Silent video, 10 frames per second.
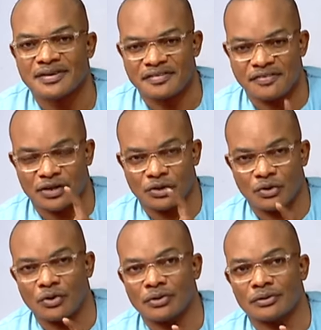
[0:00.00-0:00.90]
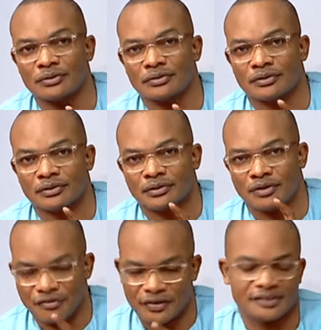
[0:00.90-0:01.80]
the law
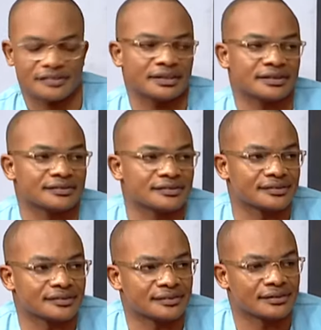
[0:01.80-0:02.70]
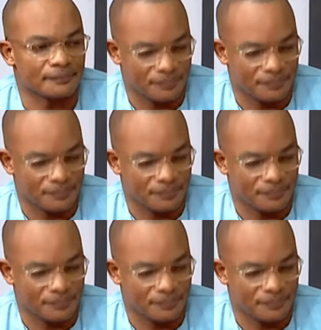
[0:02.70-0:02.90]
of excellence. Mm.